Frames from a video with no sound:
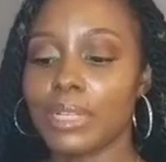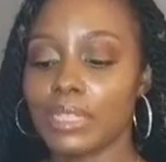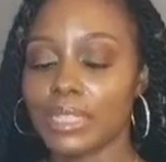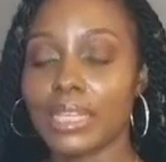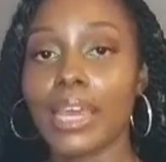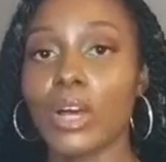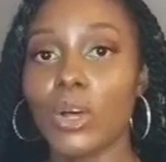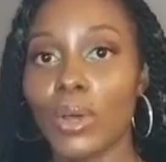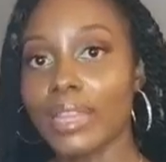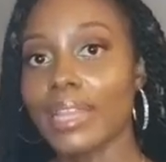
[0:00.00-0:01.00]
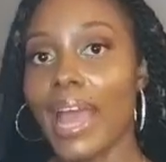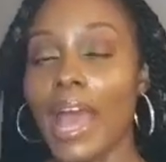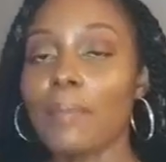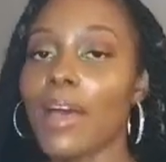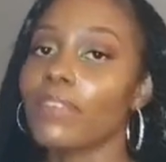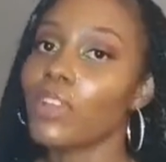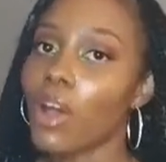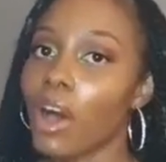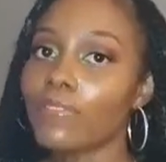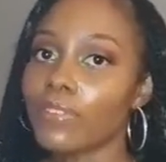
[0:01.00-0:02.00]
scale and the app have to
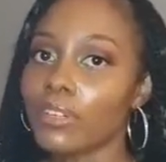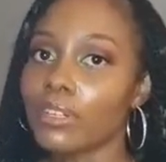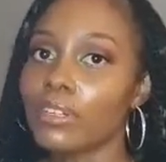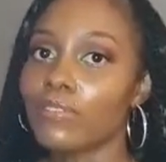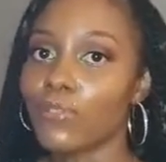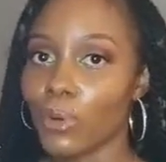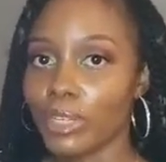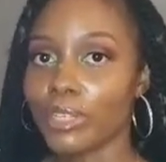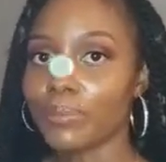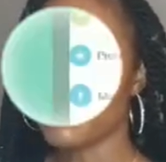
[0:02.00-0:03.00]
offer for you.